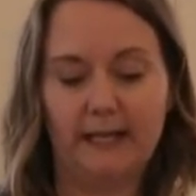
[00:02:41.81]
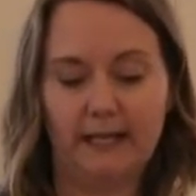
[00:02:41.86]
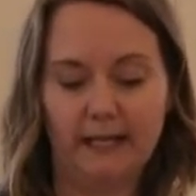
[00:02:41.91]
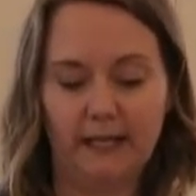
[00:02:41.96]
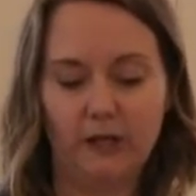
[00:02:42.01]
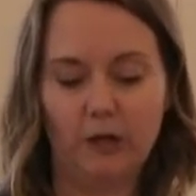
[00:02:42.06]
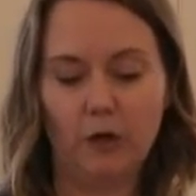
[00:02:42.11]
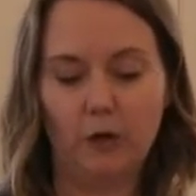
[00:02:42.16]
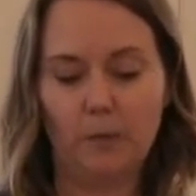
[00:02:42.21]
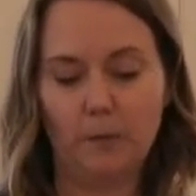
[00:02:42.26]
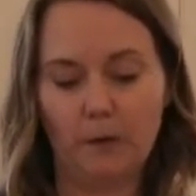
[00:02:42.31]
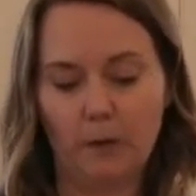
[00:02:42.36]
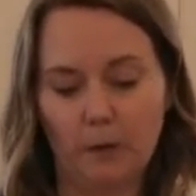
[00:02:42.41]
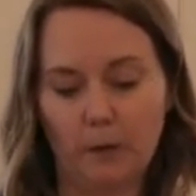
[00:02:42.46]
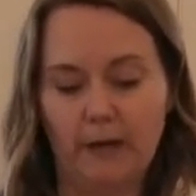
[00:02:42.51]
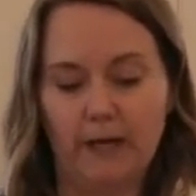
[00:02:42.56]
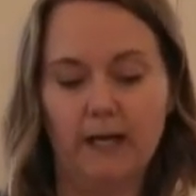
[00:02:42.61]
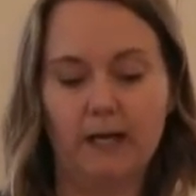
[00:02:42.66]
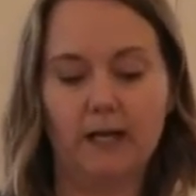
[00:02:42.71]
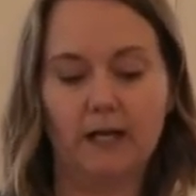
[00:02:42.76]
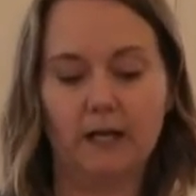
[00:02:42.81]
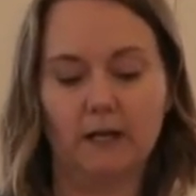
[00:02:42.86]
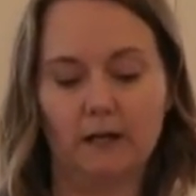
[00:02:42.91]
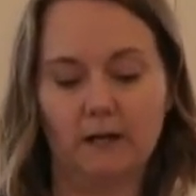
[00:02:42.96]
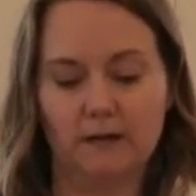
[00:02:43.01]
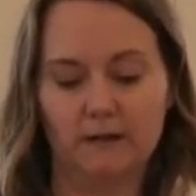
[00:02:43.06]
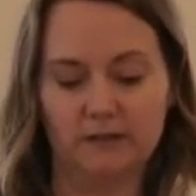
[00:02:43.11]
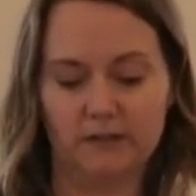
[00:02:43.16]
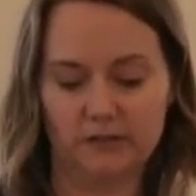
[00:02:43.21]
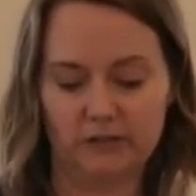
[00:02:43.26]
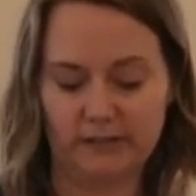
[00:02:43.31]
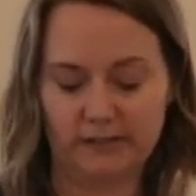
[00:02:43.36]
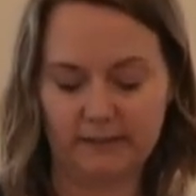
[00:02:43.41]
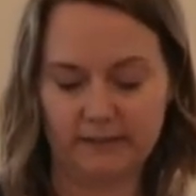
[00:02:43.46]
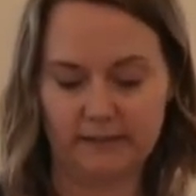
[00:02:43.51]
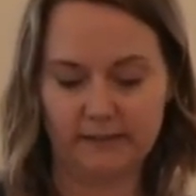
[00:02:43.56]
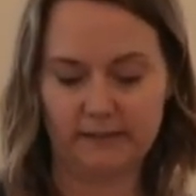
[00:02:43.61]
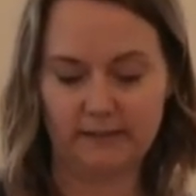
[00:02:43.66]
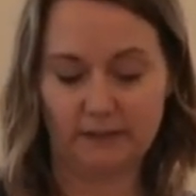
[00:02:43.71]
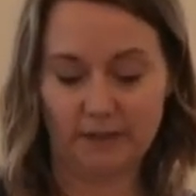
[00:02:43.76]
eco-poetic
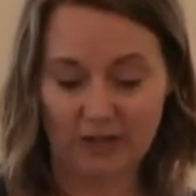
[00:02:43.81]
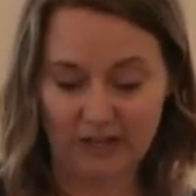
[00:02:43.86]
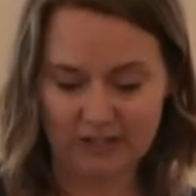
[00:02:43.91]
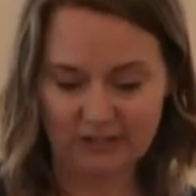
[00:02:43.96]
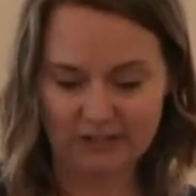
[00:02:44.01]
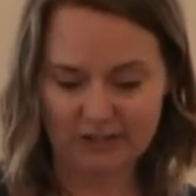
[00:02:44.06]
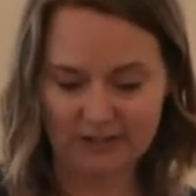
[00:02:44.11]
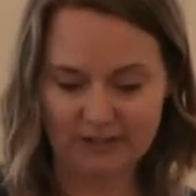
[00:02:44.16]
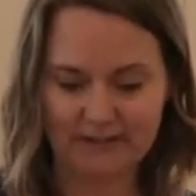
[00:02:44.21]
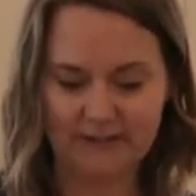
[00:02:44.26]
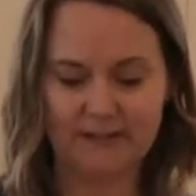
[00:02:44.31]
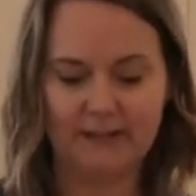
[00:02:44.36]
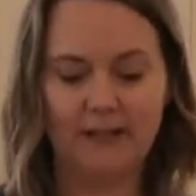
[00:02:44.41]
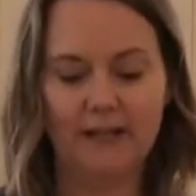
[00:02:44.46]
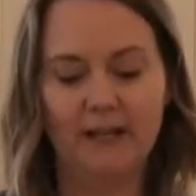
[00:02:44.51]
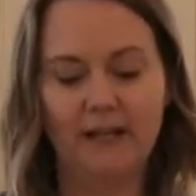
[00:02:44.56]
conscience,